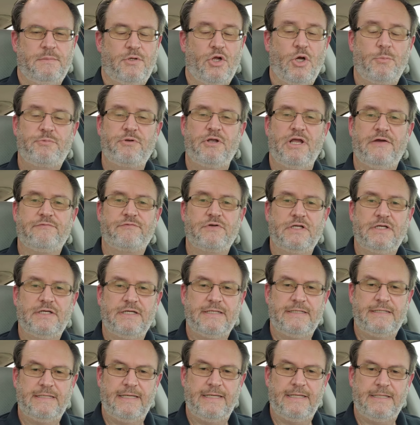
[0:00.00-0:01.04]
Hope you're having a
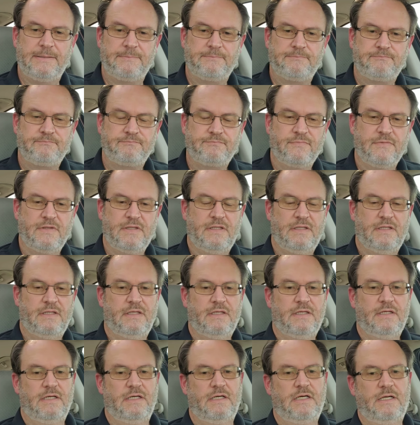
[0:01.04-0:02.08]
good day.
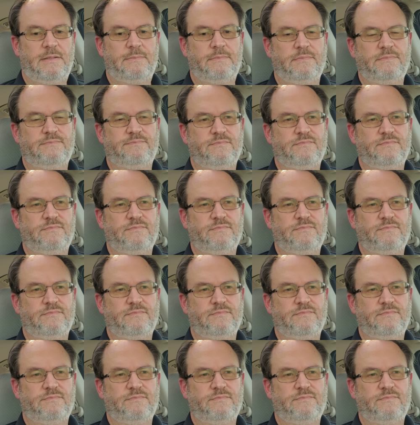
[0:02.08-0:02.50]
Um,